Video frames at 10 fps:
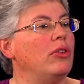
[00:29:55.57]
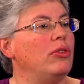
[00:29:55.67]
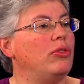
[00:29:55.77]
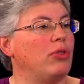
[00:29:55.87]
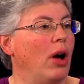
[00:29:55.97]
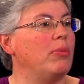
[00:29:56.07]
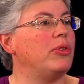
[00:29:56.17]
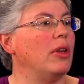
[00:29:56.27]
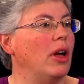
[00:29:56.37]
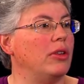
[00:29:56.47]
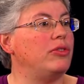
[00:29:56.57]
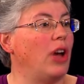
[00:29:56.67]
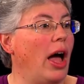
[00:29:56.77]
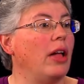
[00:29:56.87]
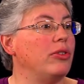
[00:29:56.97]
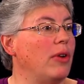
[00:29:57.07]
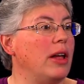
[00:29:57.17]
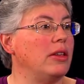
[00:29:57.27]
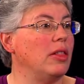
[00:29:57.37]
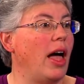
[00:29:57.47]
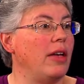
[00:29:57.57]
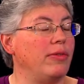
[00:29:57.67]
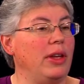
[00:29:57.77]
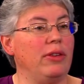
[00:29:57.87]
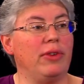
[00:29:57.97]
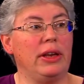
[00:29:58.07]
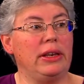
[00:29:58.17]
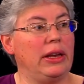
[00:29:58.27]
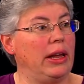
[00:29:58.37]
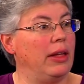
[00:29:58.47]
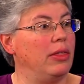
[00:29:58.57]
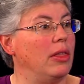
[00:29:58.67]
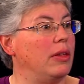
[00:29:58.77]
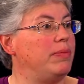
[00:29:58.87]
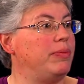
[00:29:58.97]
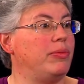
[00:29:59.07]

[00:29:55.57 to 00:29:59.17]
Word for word: trumps a child's right to life, even in the